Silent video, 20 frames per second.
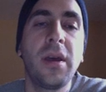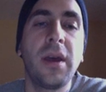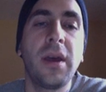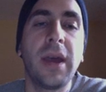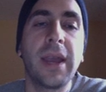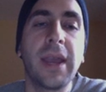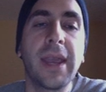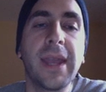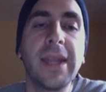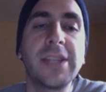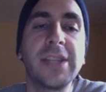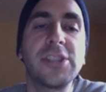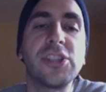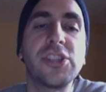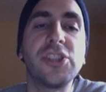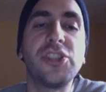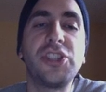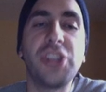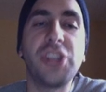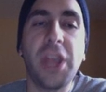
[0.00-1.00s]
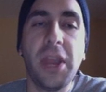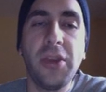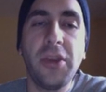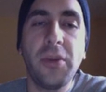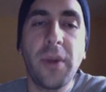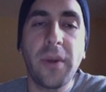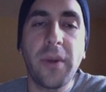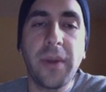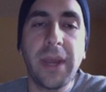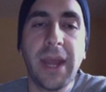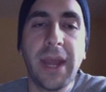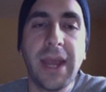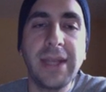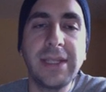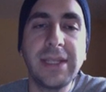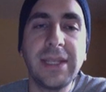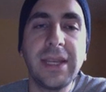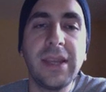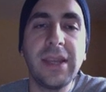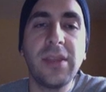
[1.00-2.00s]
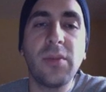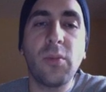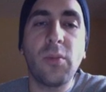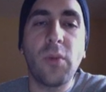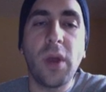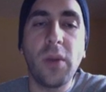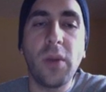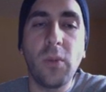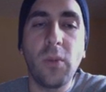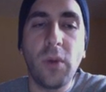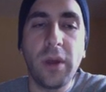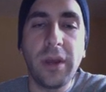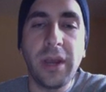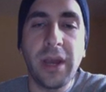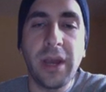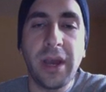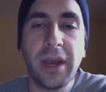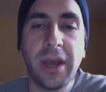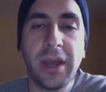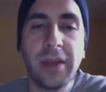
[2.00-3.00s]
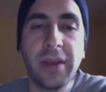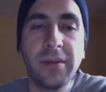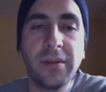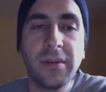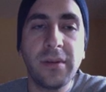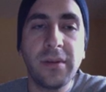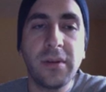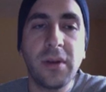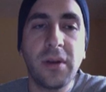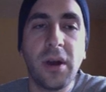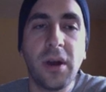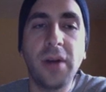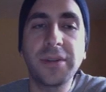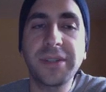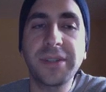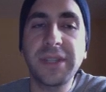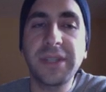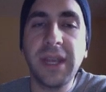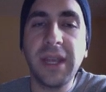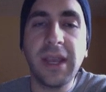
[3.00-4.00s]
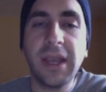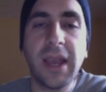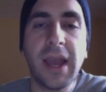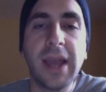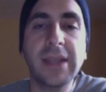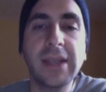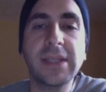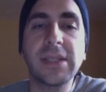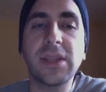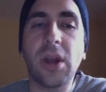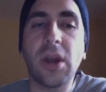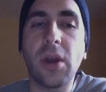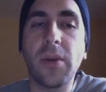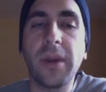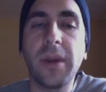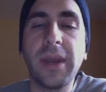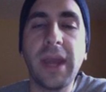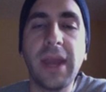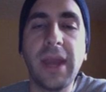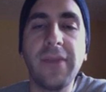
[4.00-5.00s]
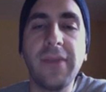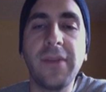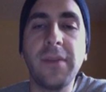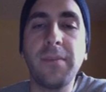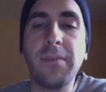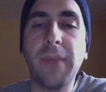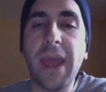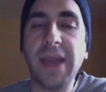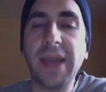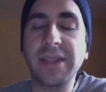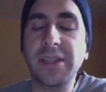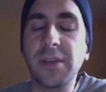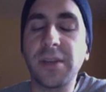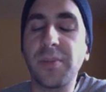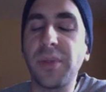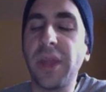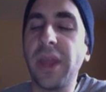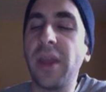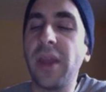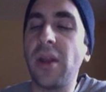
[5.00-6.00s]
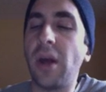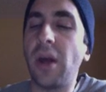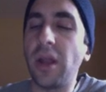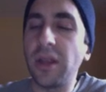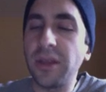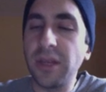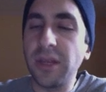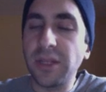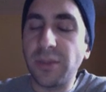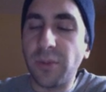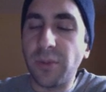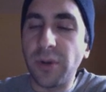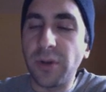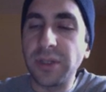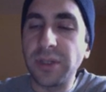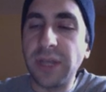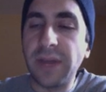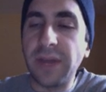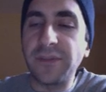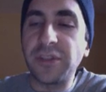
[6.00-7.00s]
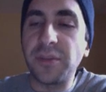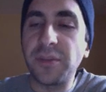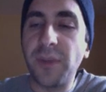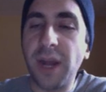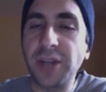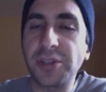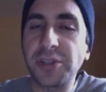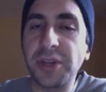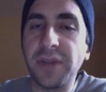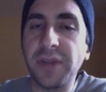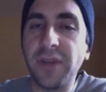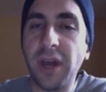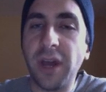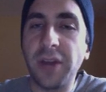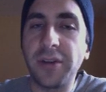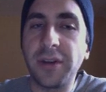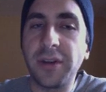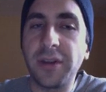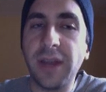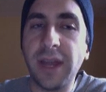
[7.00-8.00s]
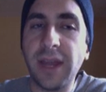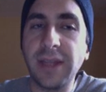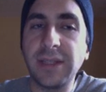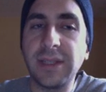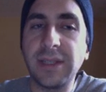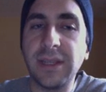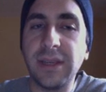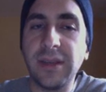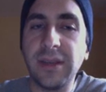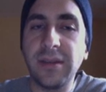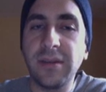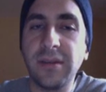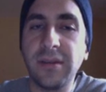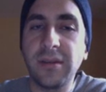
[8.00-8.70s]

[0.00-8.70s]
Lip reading: Again, it's January 19th, 119. All-seeing eyes, Star of David, master plan. All of these words have gematria of 119.